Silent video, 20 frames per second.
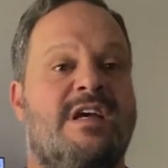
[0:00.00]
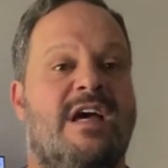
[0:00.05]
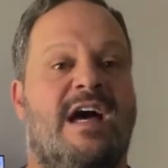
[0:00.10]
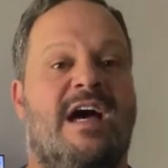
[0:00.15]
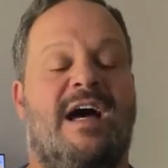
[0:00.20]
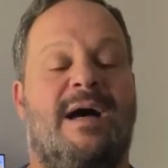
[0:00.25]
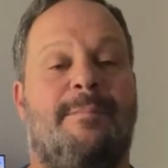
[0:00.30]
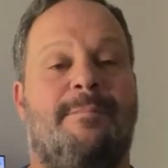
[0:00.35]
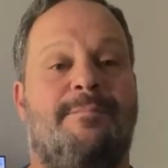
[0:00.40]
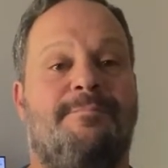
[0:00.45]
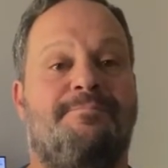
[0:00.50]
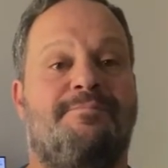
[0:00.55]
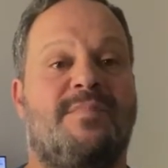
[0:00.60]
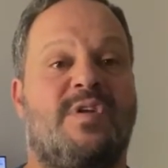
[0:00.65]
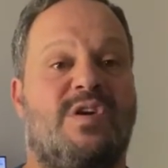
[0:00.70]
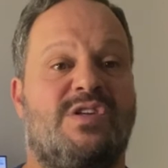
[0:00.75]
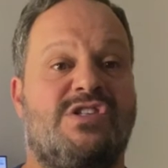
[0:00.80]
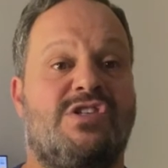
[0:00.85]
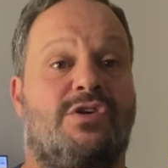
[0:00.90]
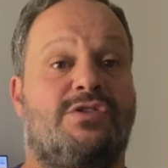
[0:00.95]

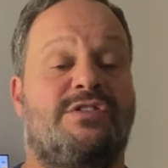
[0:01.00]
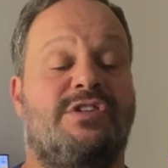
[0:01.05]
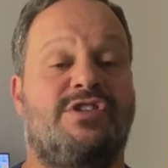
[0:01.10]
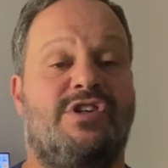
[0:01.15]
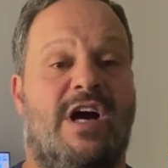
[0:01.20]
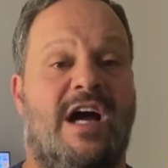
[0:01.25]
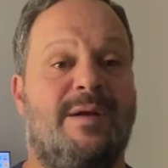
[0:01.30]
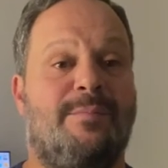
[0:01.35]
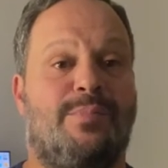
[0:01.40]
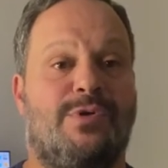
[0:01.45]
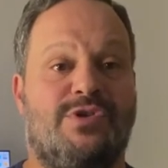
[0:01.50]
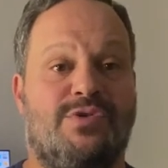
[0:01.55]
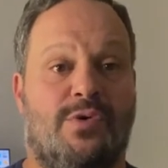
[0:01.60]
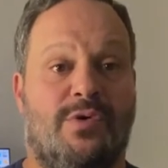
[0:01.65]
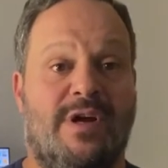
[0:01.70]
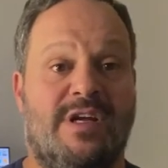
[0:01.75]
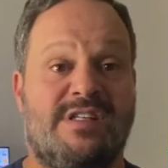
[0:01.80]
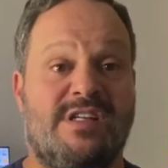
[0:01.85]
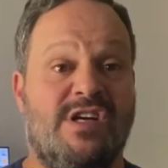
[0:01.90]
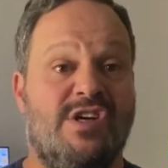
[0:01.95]
consultant, Johan
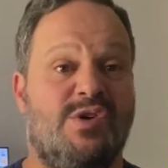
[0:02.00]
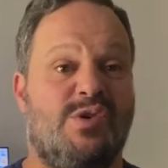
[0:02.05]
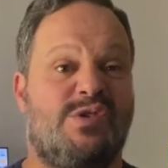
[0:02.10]
Pretorius,